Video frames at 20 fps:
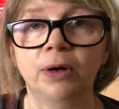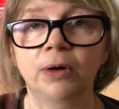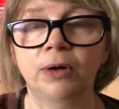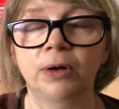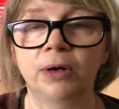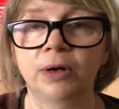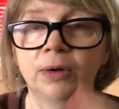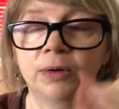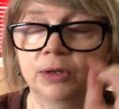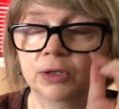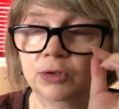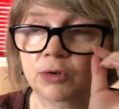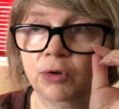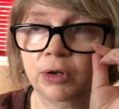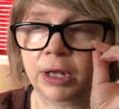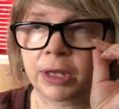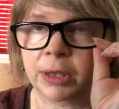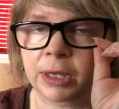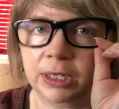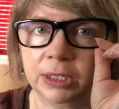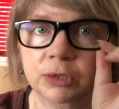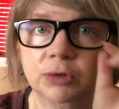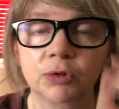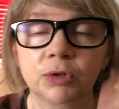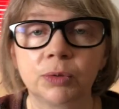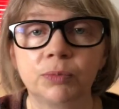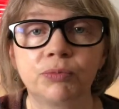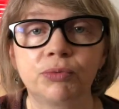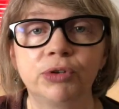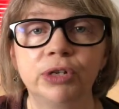I think it's
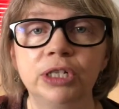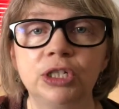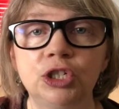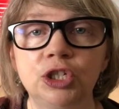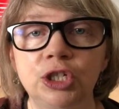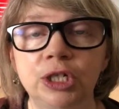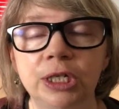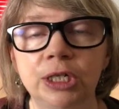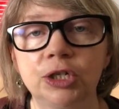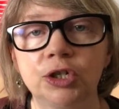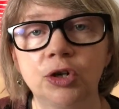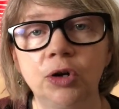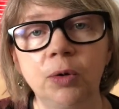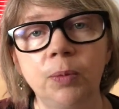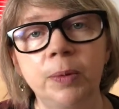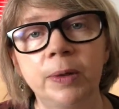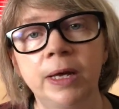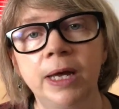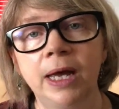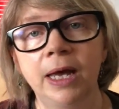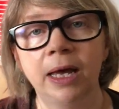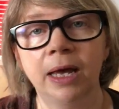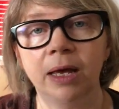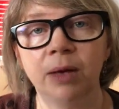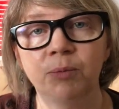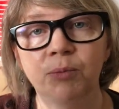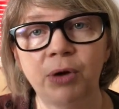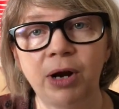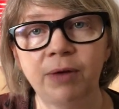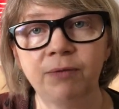called the Bridge Tea Shop
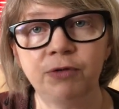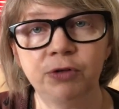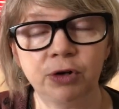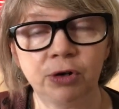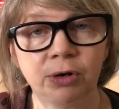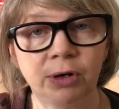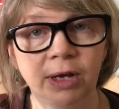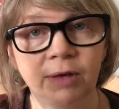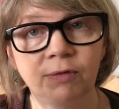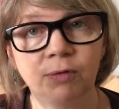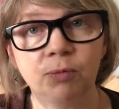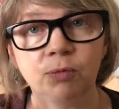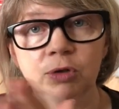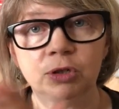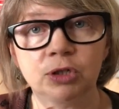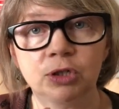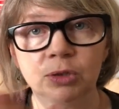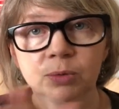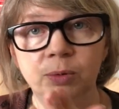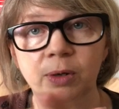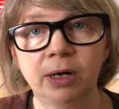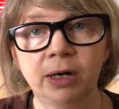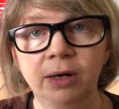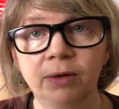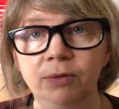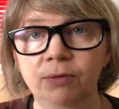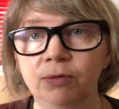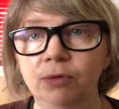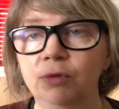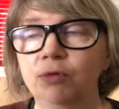in Bradford-on-Avon, which is where,
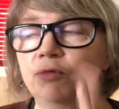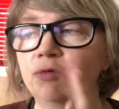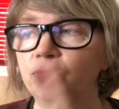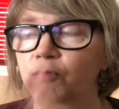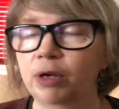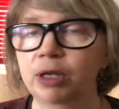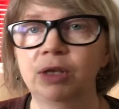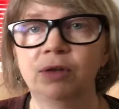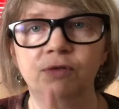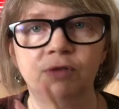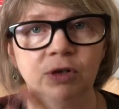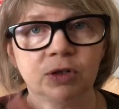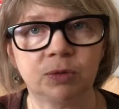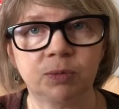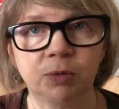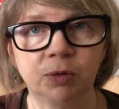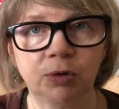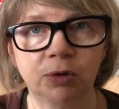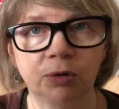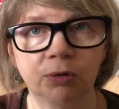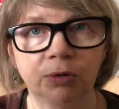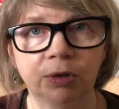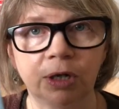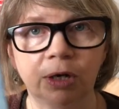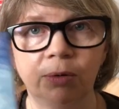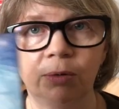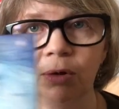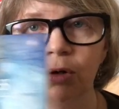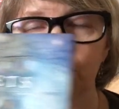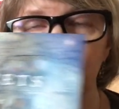if you've read the first book, you'll
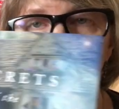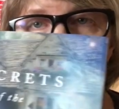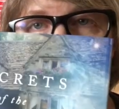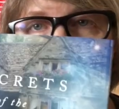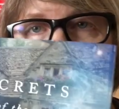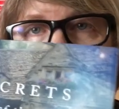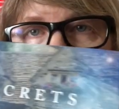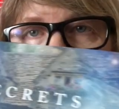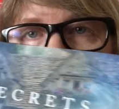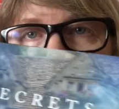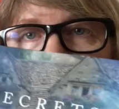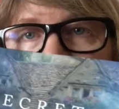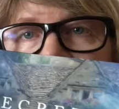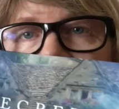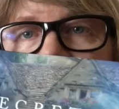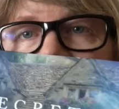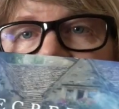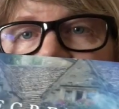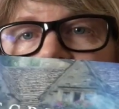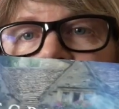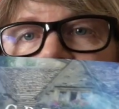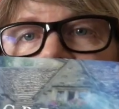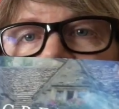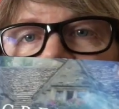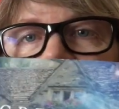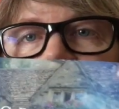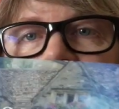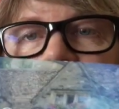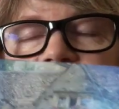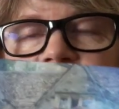know a lot of the action
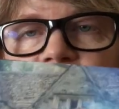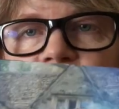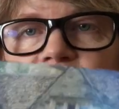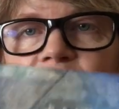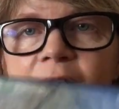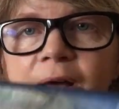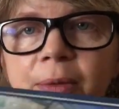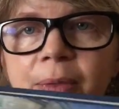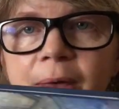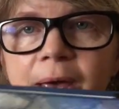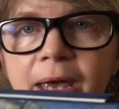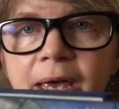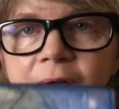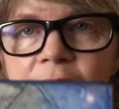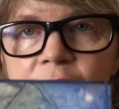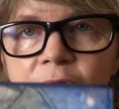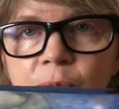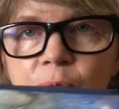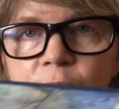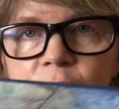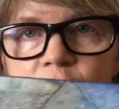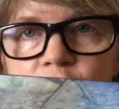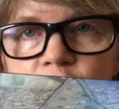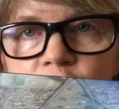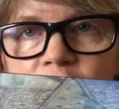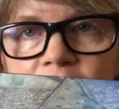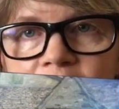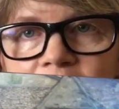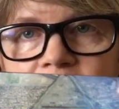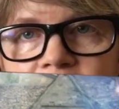is around that area in
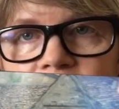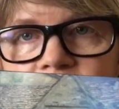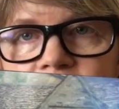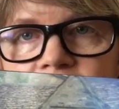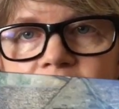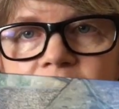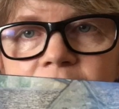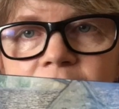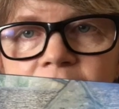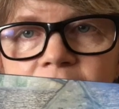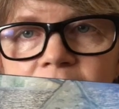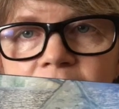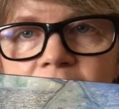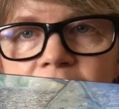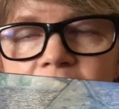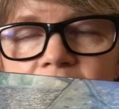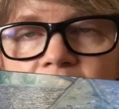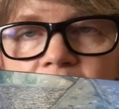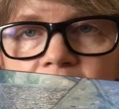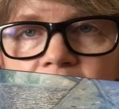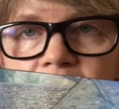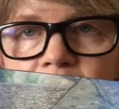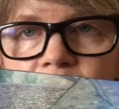Wiltshire, and the